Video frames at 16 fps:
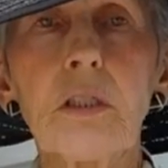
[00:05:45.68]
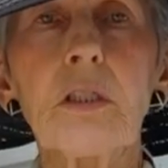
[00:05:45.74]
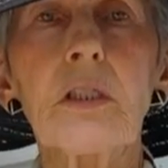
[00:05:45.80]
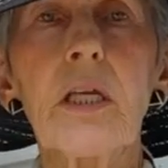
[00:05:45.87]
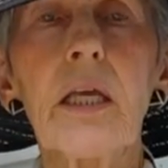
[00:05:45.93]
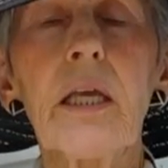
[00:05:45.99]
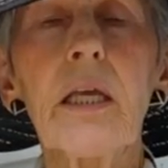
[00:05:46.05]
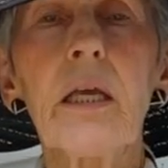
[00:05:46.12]

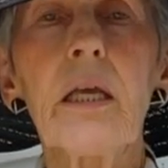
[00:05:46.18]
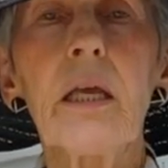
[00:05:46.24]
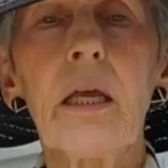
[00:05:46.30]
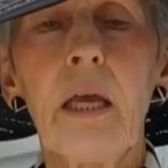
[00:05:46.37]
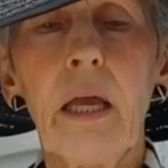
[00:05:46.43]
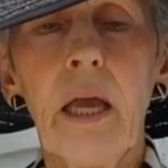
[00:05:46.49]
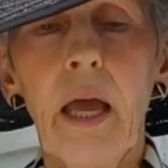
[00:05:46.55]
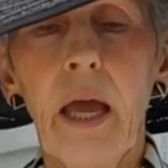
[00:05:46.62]
say,
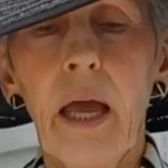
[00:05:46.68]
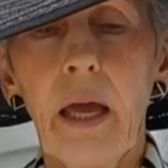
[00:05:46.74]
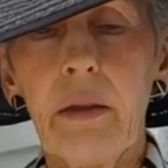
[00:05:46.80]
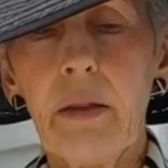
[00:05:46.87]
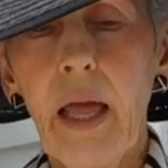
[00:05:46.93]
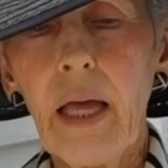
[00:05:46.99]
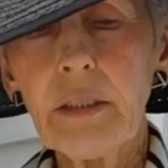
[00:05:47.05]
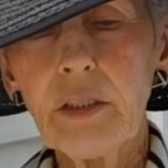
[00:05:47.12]

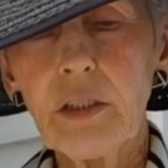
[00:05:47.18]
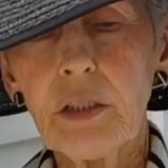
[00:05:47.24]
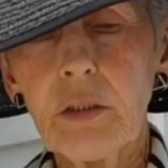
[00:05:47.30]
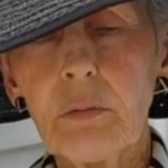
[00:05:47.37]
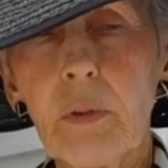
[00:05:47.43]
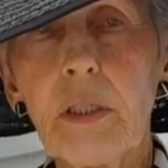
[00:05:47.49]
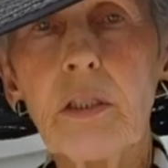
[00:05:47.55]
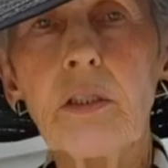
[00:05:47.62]
and that
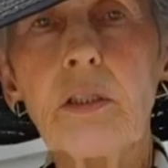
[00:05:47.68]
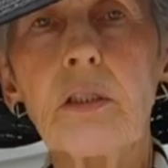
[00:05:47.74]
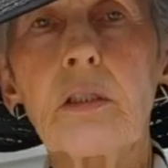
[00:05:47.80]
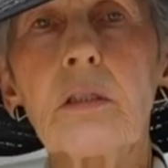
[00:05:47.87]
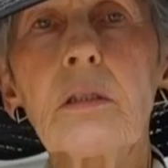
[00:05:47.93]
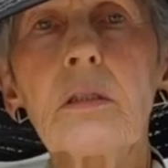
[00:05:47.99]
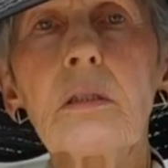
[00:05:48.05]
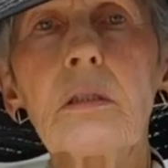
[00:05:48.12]

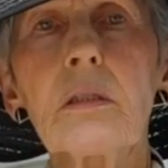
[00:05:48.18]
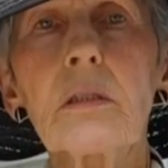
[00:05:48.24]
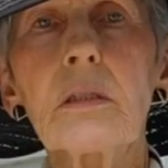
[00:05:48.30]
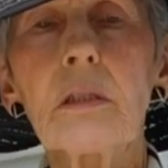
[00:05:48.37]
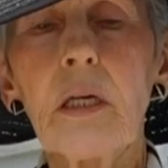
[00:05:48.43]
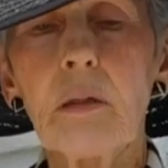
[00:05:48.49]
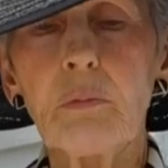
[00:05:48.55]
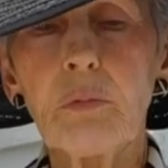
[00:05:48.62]
generation
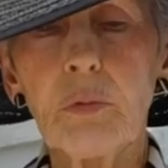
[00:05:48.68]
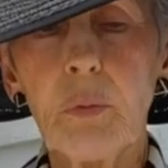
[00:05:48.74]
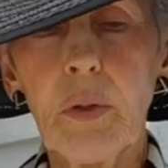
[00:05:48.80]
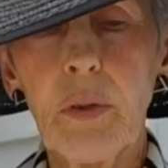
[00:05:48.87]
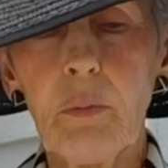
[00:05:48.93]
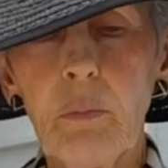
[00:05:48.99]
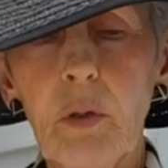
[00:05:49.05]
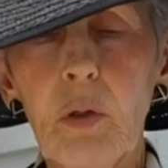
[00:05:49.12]
comes
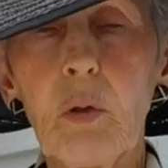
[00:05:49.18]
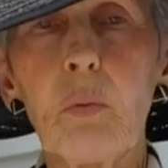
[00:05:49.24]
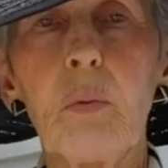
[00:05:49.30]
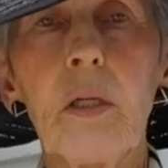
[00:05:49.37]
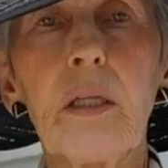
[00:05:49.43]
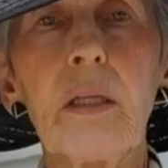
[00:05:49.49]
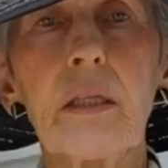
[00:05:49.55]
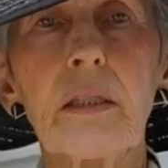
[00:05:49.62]
with the
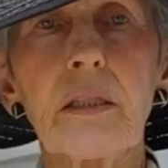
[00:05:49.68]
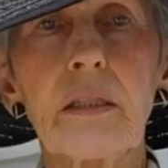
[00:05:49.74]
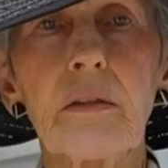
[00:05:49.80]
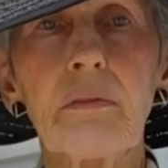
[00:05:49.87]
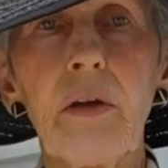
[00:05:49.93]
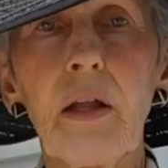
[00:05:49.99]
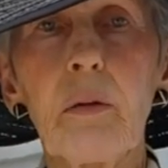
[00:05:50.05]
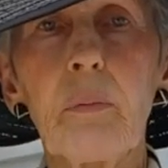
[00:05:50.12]
milkweed that's
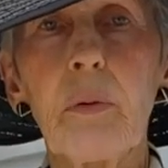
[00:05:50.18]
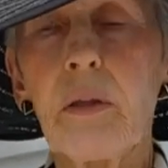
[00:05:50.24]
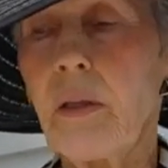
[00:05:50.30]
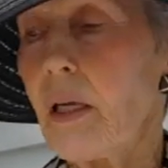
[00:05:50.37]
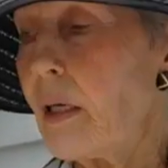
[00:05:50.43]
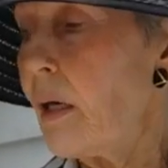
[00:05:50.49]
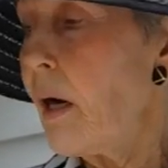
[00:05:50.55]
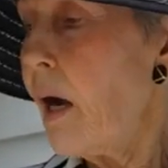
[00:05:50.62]
developing
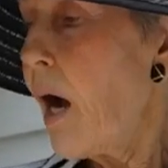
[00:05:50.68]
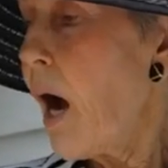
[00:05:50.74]
there.